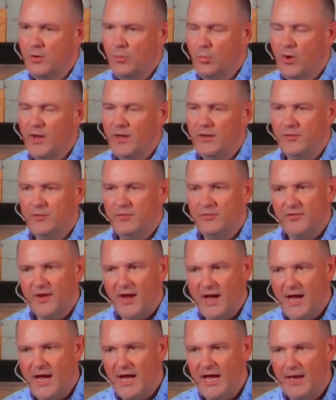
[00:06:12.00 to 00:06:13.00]
What
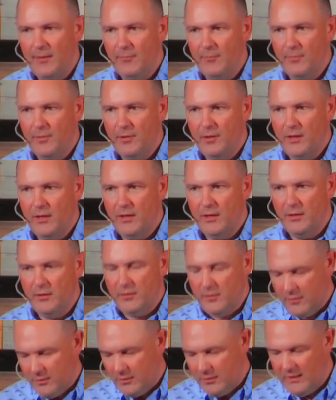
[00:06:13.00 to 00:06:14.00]
time
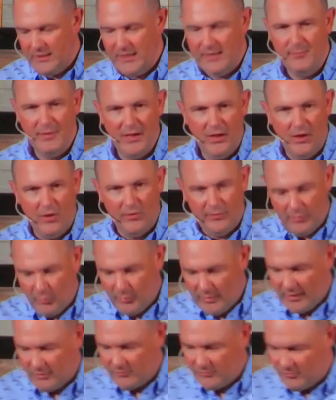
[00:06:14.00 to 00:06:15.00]
in an email that
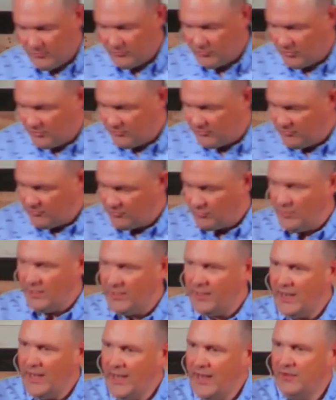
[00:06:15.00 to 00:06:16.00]
went out to the church this
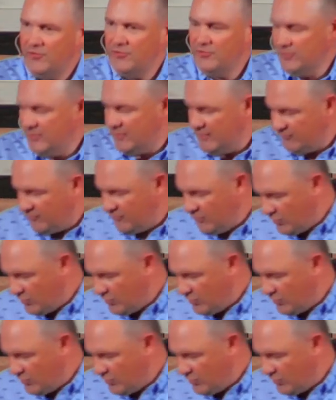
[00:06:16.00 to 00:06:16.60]
week, I asked you if